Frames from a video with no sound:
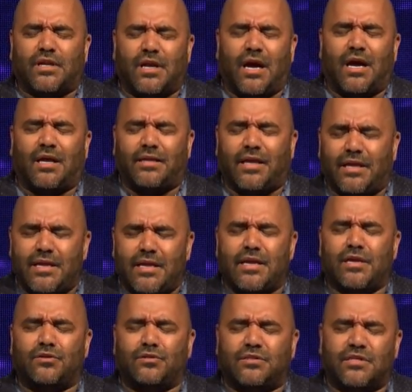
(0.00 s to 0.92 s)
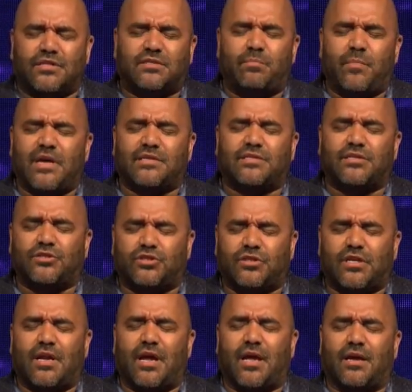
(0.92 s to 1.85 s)
God, that hears this message
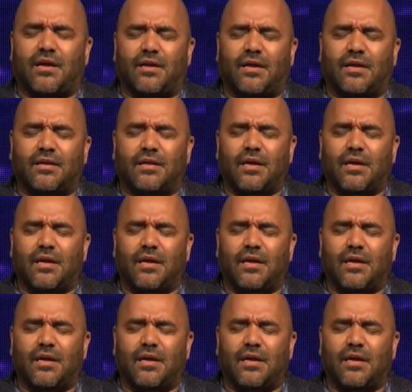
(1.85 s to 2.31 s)
tonight, God.